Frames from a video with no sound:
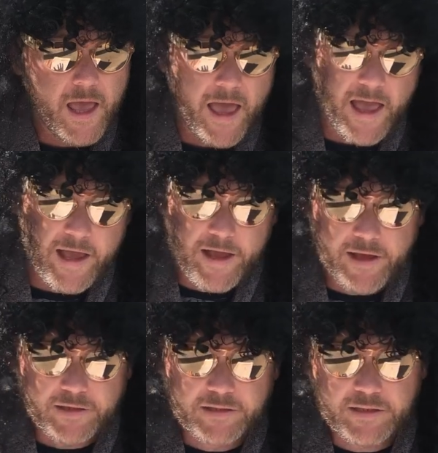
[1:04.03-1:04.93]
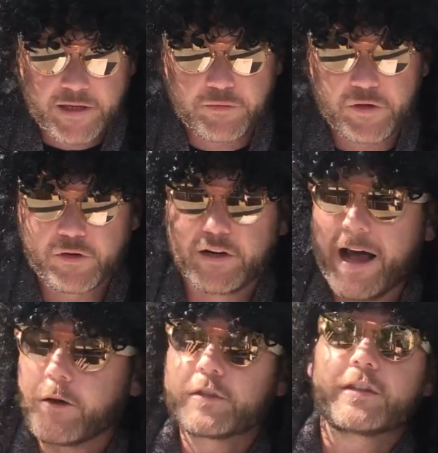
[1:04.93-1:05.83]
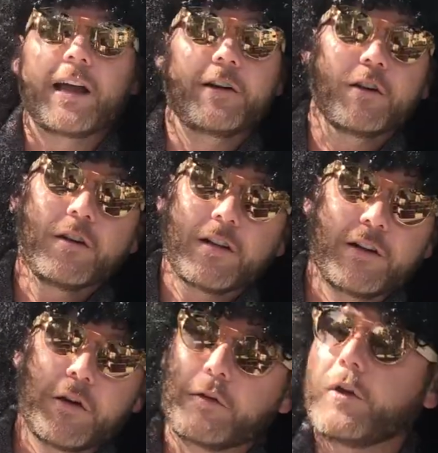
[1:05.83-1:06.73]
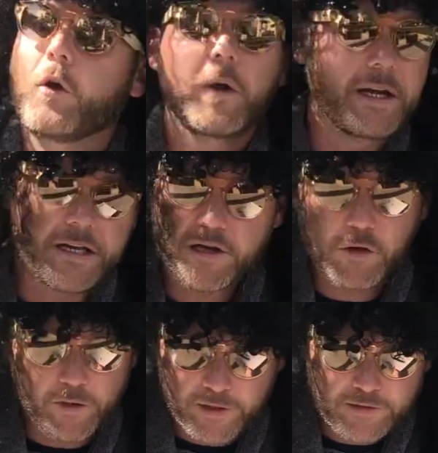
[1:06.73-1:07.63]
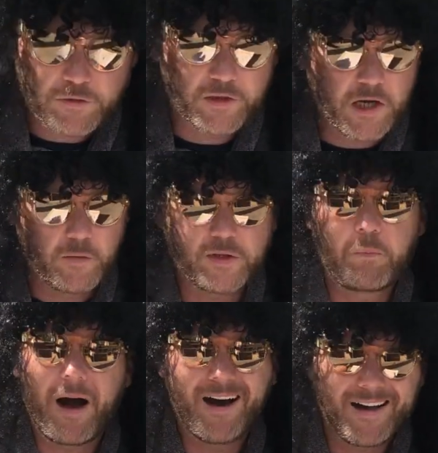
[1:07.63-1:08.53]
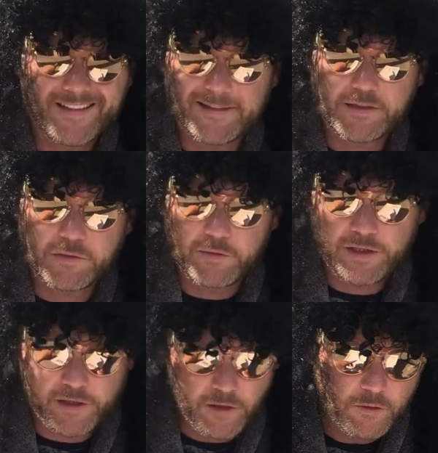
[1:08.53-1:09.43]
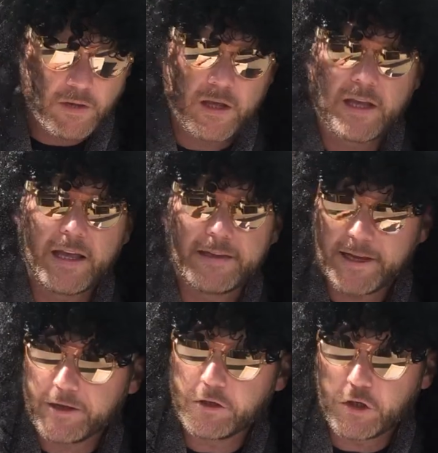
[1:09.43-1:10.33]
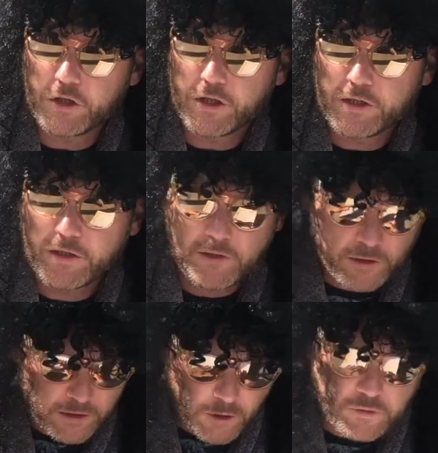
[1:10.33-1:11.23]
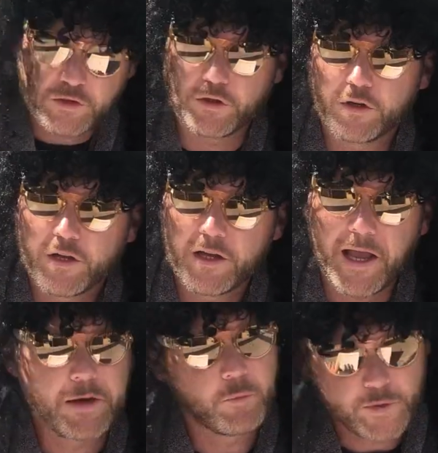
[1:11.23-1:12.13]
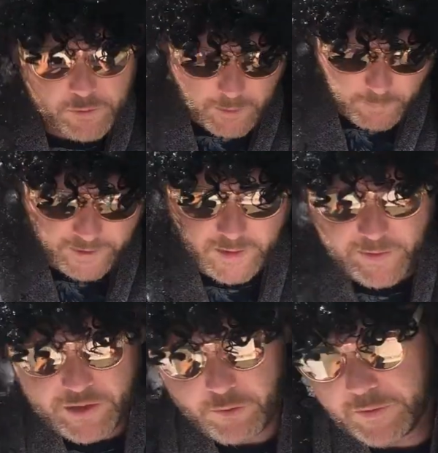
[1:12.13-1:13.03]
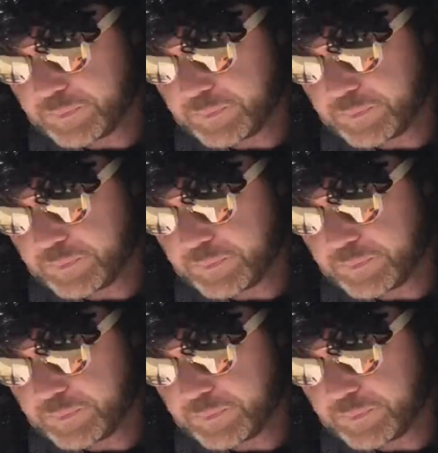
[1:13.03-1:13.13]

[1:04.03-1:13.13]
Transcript: And if you're an outsider and don't know what Neo is, you can always pause this video and take a look closer and read what we're gonna be doing.